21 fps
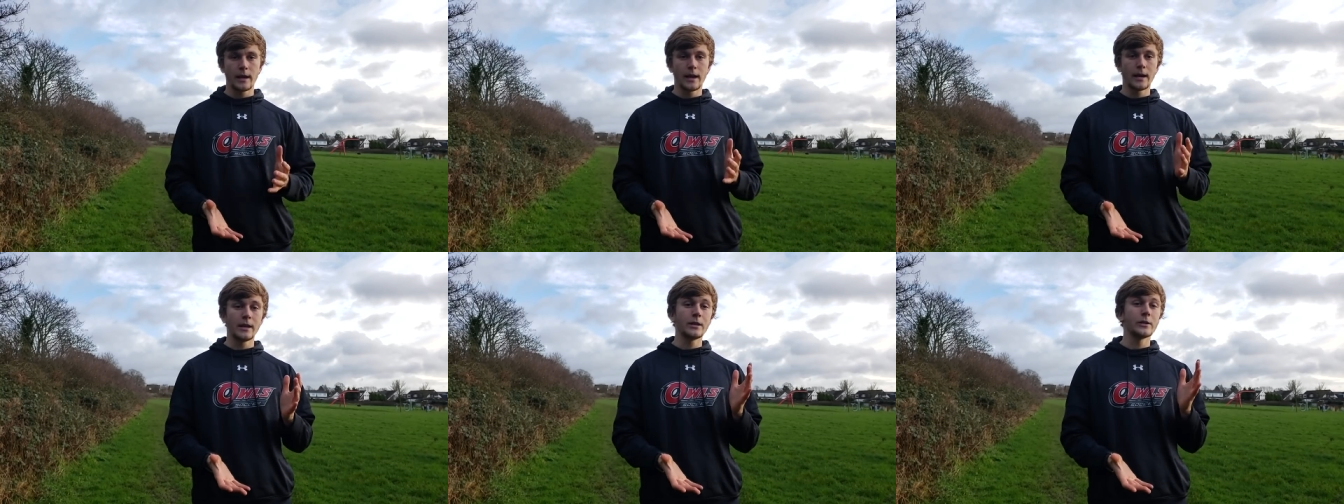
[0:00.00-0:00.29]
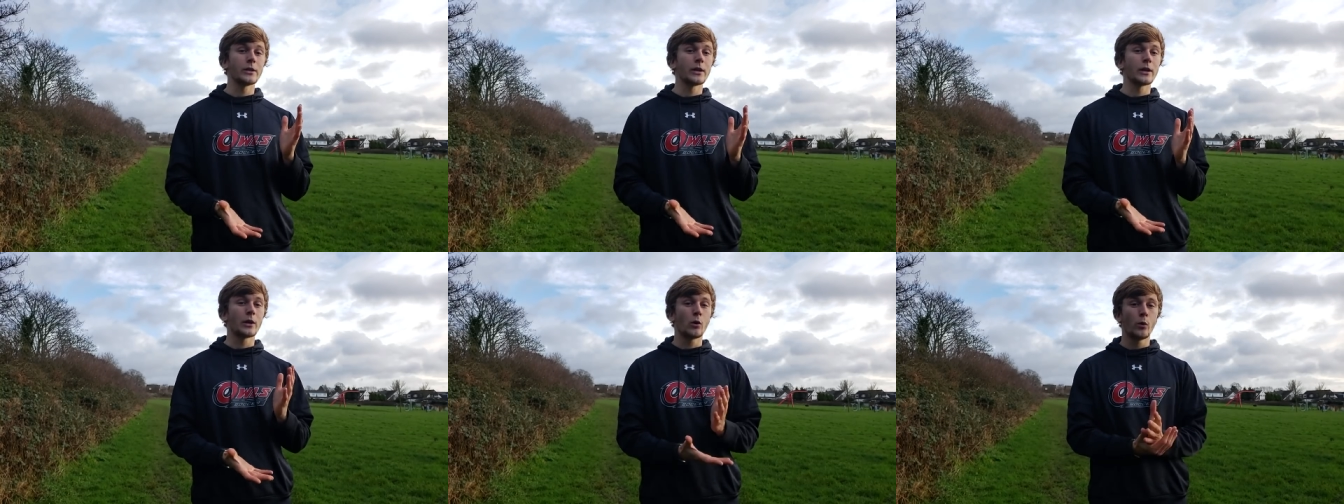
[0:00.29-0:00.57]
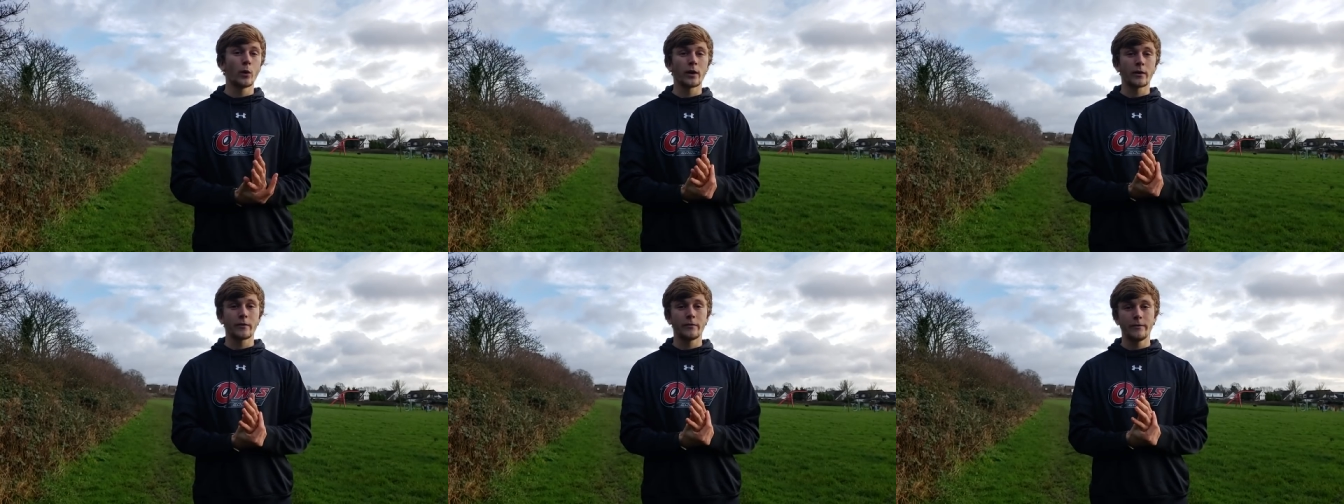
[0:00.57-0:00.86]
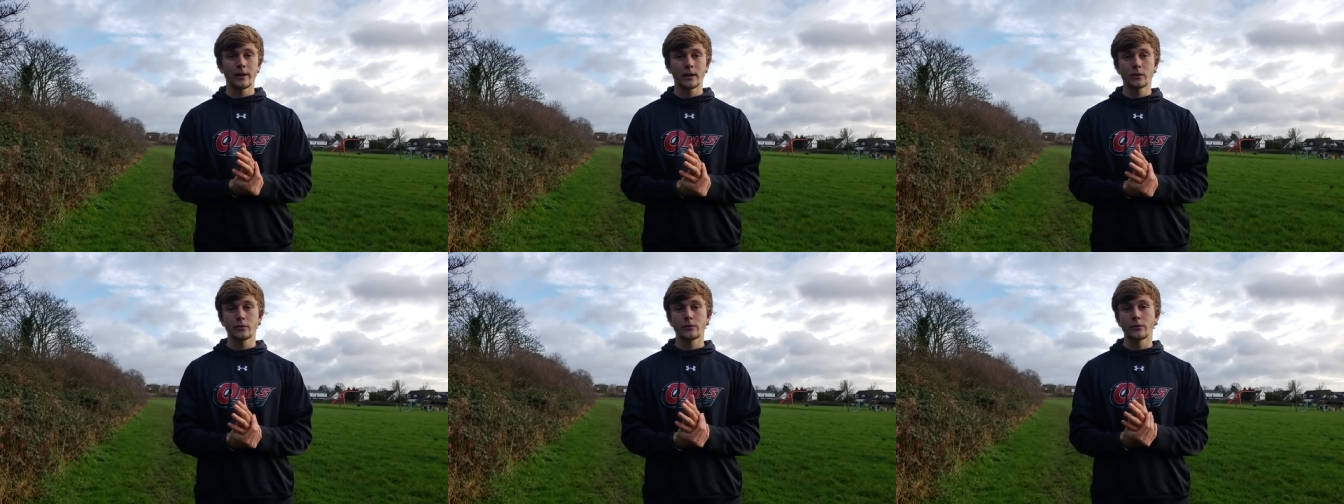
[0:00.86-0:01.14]
and is a quick
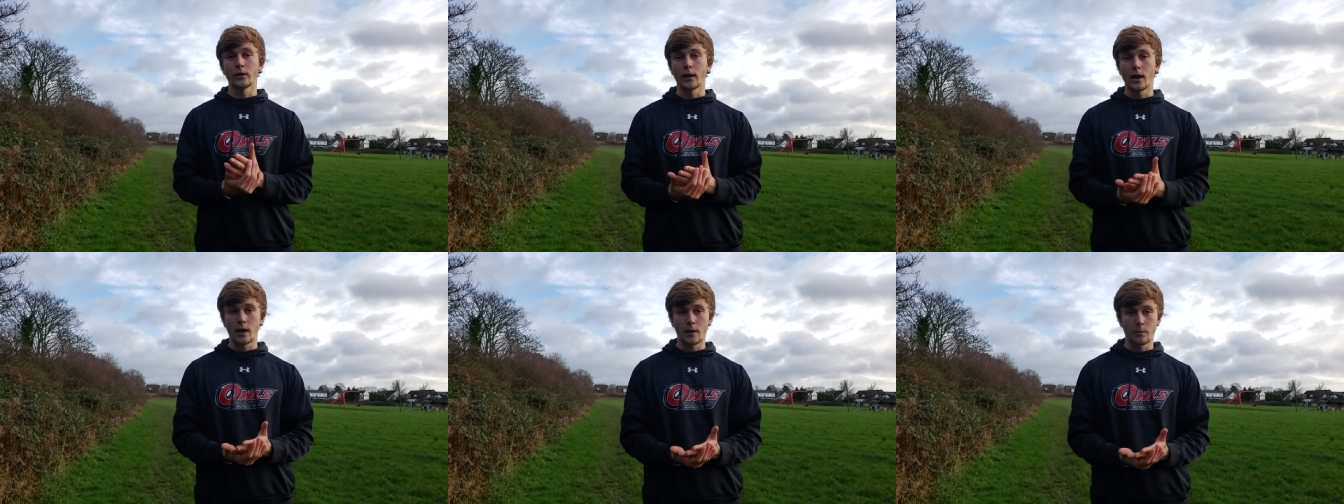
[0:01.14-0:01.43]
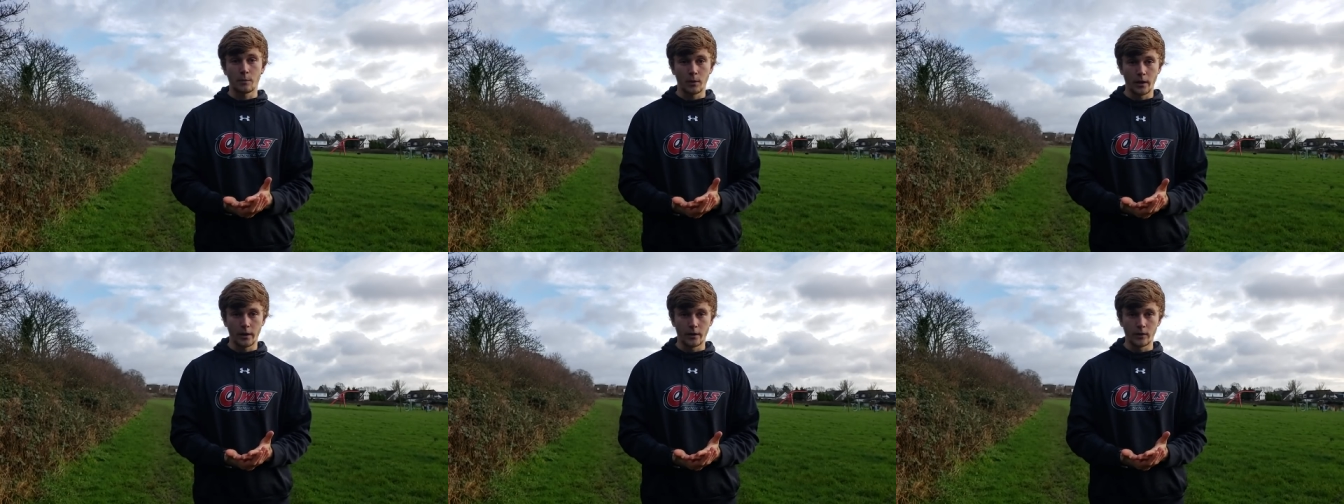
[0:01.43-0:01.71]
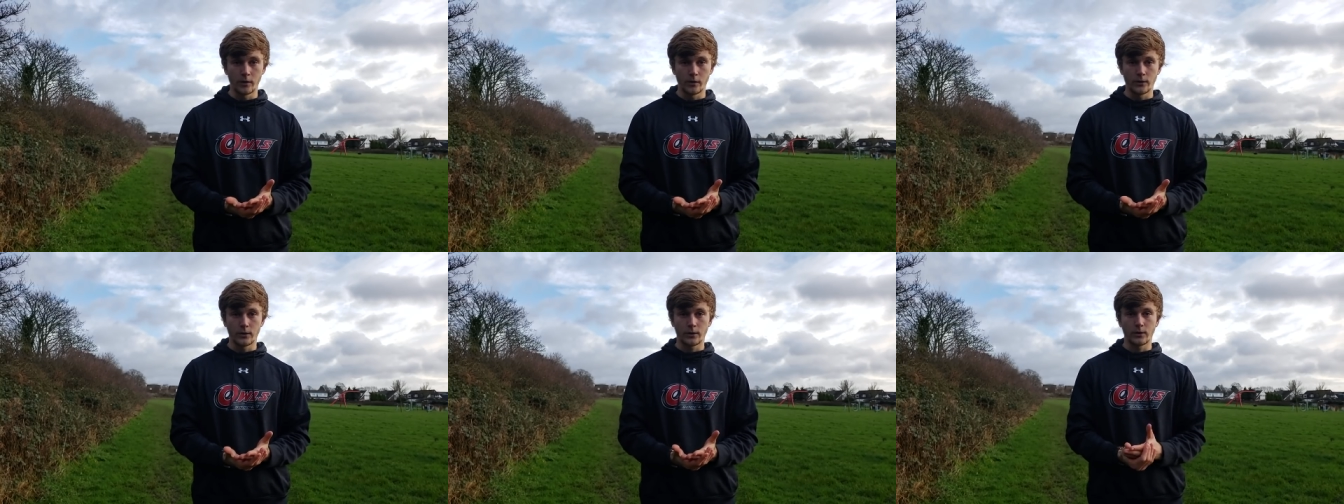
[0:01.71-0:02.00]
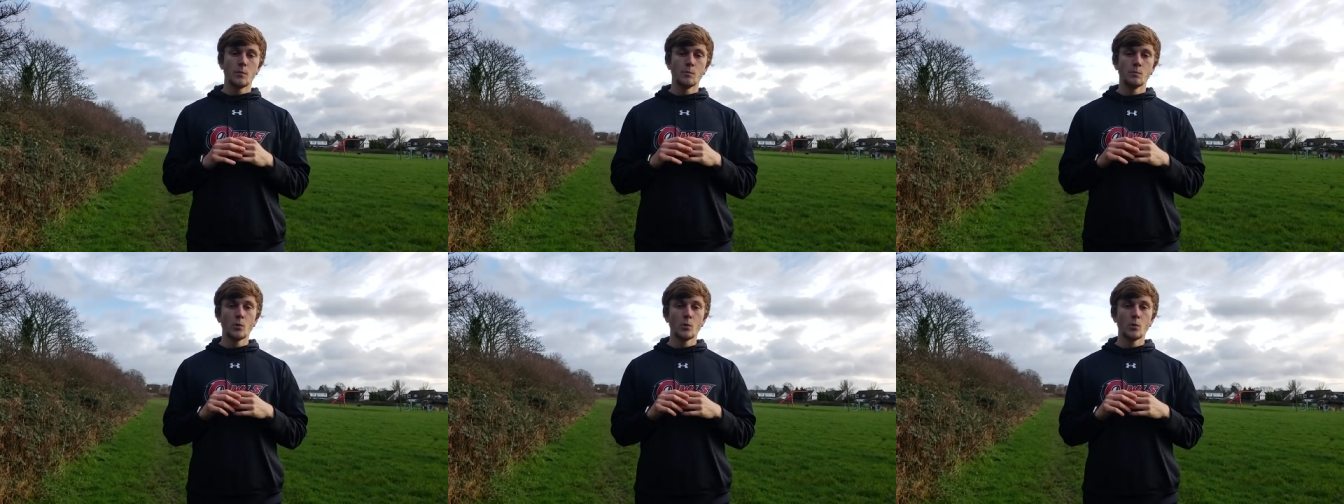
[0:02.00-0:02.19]
fix for a lot of players.